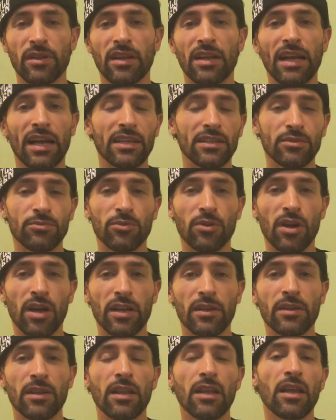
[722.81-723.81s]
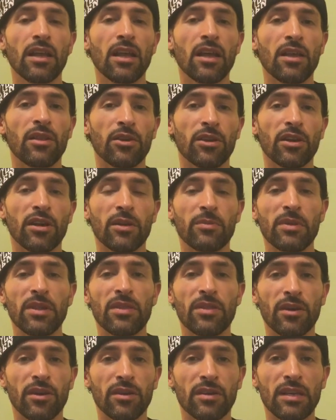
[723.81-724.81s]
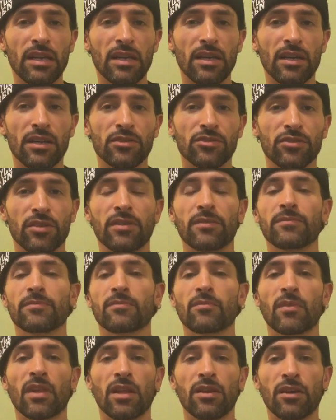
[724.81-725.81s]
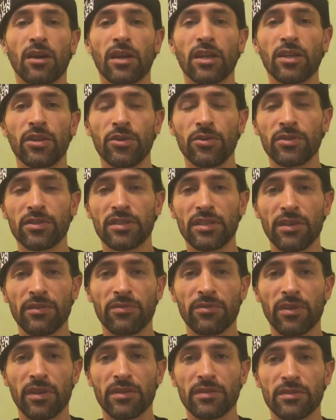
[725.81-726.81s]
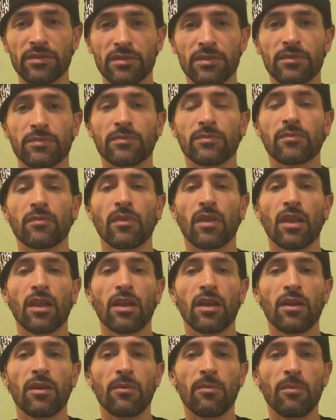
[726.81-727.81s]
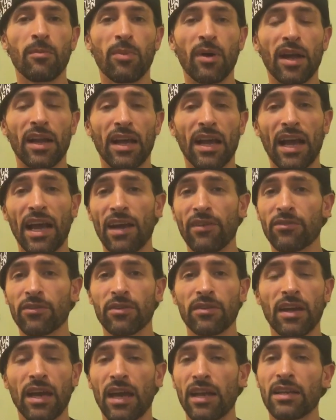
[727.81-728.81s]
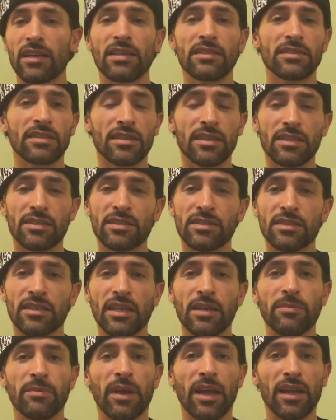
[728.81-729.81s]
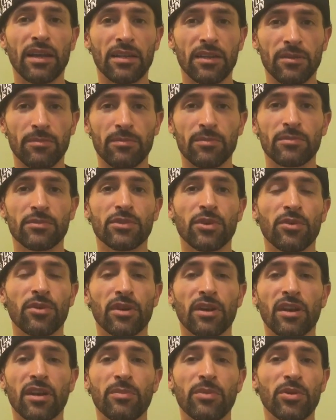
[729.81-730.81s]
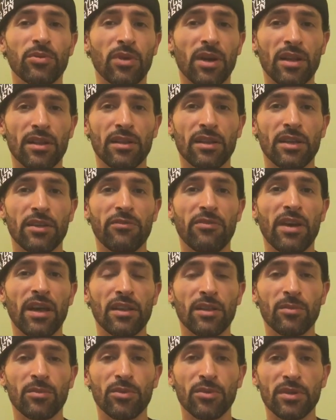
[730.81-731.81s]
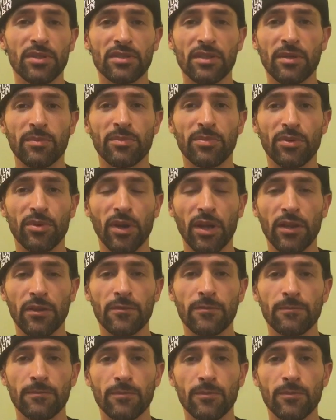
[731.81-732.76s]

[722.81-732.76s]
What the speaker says: The next run, they're going to be 1300. Not a huge difference. But after that, he's going to just keep making them. So they're going to be readily available at some point.